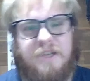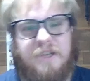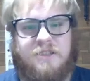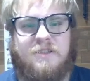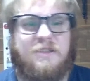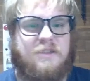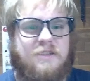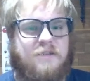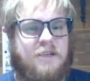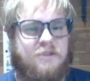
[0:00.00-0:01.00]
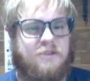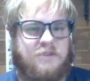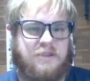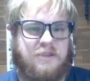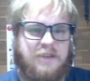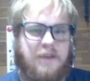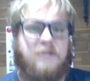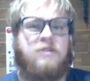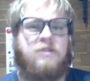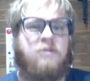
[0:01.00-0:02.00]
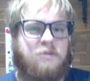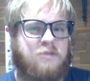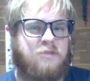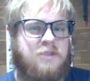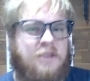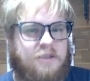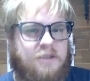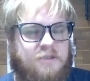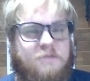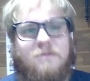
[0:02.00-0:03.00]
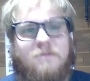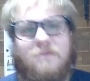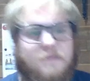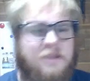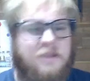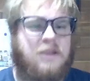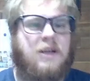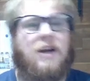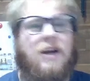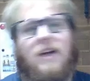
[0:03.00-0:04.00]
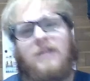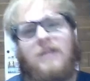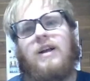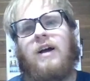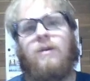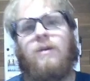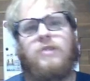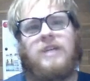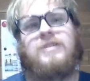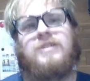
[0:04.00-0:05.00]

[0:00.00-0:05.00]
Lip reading: and dividers like that, normally character. Alright, I hope you guys enjoyed